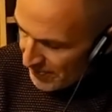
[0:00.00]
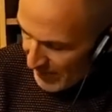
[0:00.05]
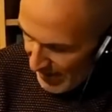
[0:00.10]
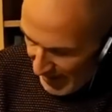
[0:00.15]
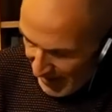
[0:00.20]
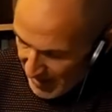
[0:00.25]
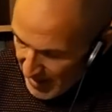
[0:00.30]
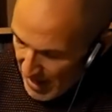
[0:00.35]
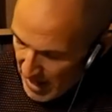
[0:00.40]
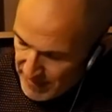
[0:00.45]

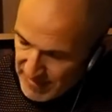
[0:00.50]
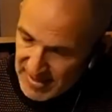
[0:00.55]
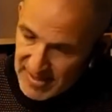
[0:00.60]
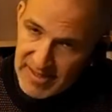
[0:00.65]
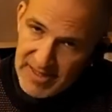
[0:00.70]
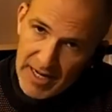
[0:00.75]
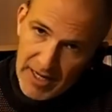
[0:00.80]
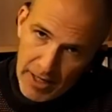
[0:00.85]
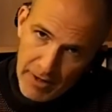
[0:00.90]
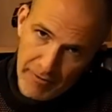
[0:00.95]
And I have a
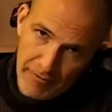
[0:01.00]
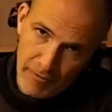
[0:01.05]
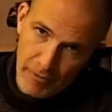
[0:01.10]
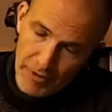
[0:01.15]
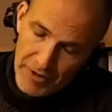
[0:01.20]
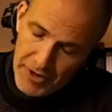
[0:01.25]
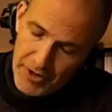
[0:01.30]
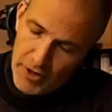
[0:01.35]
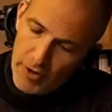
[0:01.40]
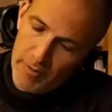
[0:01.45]
second
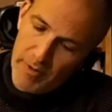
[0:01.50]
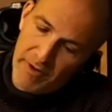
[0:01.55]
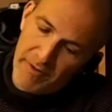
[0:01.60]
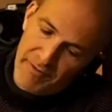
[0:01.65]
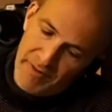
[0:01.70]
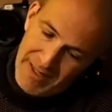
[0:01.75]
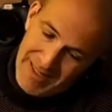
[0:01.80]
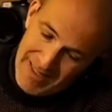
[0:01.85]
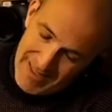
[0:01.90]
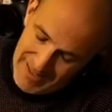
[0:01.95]
40 cubic
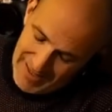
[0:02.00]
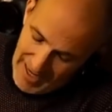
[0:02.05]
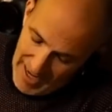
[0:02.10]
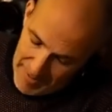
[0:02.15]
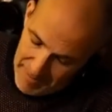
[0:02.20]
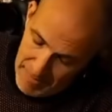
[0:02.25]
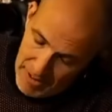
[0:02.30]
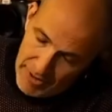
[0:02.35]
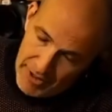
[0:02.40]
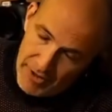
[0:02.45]
feet side
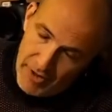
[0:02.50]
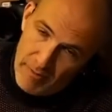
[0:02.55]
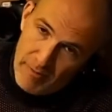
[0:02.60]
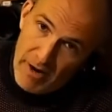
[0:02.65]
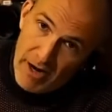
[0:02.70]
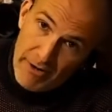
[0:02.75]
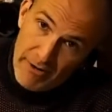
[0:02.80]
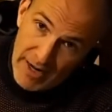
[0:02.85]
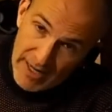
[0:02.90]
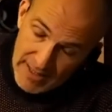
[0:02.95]
mounted on my
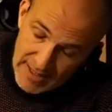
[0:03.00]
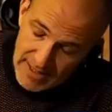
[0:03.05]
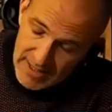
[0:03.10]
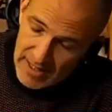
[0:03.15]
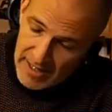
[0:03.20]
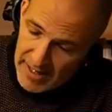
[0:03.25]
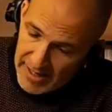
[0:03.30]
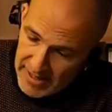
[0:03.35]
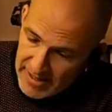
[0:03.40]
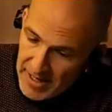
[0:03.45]
right
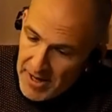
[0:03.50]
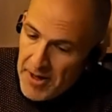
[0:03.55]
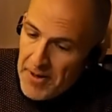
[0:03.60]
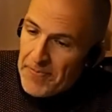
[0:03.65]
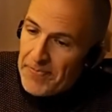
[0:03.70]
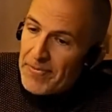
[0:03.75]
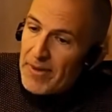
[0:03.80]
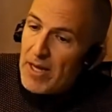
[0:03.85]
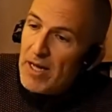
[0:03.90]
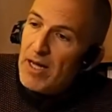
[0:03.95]
side
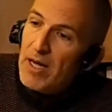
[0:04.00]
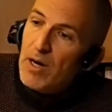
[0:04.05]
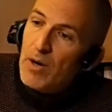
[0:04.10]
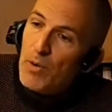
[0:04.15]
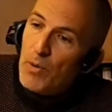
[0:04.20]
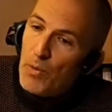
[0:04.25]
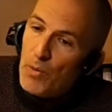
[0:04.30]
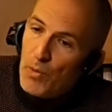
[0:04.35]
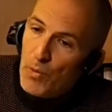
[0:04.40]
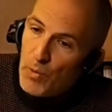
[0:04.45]

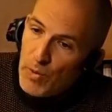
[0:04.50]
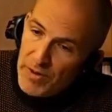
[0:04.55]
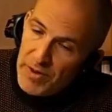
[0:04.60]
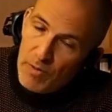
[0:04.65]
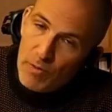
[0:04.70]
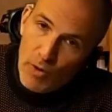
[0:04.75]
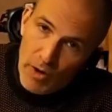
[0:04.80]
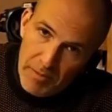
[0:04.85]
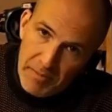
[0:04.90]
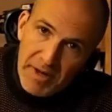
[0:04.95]
with a
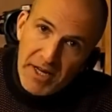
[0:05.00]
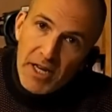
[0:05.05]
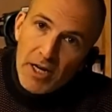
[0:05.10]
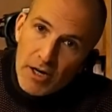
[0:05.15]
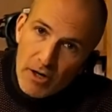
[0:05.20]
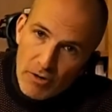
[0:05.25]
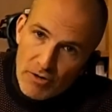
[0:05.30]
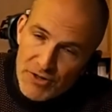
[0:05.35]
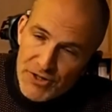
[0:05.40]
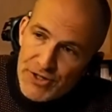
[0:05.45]
1 meter
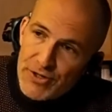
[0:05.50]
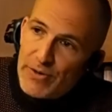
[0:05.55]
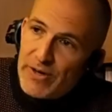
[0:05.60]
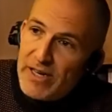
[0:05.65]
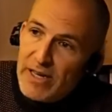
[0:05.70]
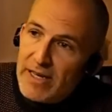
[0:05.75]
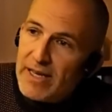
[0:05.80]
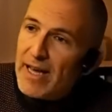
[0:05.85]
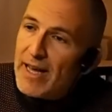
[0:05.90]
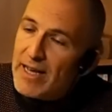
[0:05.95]
hose. So
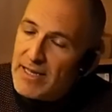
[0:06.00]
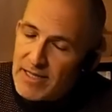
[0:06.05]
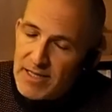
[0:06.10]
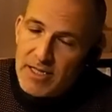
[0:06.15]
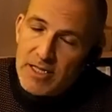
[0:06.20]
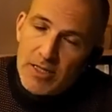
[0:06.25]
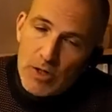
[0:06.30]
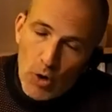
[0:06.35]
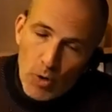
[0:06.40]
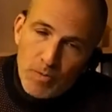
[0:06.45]
in case
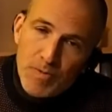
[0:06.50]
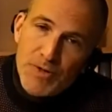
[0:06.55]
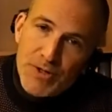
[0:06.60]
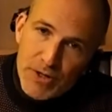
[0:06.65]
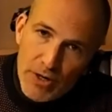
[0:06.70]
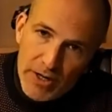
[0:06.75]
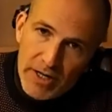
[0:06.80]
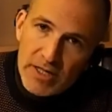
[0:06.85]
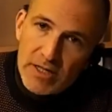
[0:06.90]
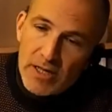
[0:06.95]
this open
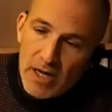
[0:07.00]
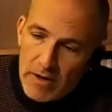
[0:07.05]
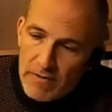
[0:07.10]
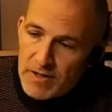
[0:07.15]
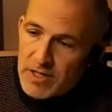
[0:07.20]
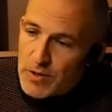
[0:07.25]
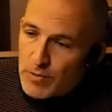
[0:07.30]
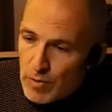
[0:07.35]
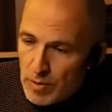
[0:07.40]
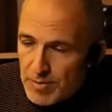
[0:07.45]
circuit diver
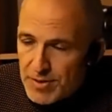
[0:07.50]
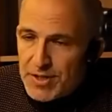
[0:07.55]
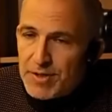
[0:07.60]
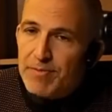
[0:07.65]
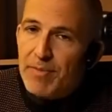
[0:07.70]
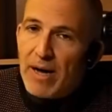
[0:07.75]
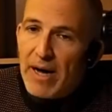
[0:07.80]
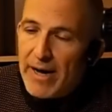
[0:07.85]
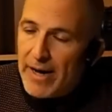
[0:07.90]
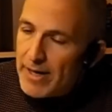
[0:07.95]
swims
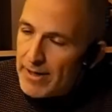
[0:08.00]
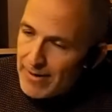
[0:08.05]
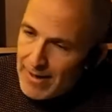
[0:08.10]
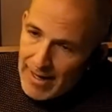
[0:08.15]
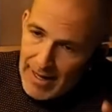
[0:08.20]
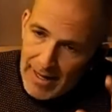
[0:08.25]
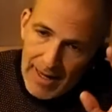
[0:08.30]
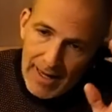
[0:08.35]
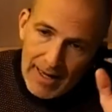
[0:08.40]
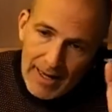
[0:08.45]
by and
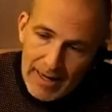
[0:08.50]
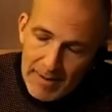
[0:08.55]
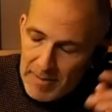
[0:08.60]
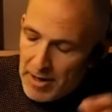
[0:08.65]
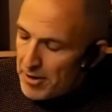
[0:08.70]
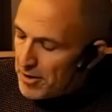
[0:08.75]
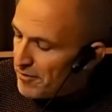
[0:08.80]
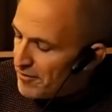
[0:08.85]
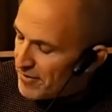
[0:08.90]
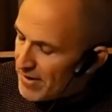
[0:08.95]
I'm
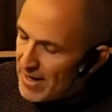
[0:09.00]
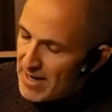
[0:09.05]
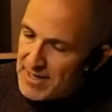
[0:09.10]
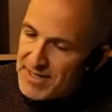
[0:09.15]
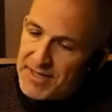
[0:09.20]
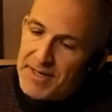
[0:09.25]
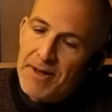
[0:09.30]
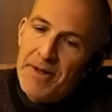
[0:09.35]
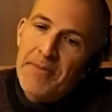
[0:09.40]
out of gas,